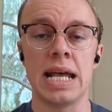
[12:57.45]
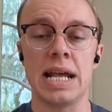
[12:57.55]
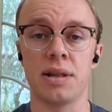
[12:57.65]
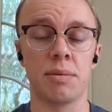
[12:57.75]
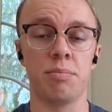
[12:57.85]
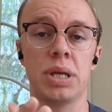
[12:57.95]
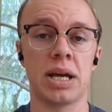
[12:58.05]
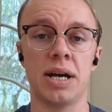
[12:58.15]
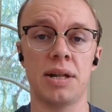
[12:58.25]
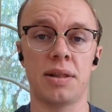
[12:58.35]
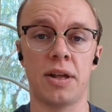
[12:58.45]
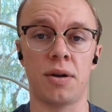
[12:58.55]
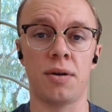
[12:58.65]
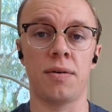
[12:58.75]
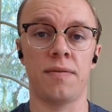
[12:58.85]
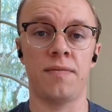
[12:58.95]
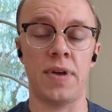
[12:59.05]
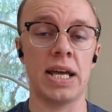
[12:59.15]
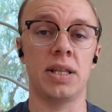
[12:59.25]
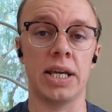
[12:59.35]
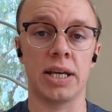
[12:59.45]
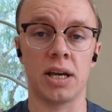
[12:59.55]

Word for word: isn't because they're failing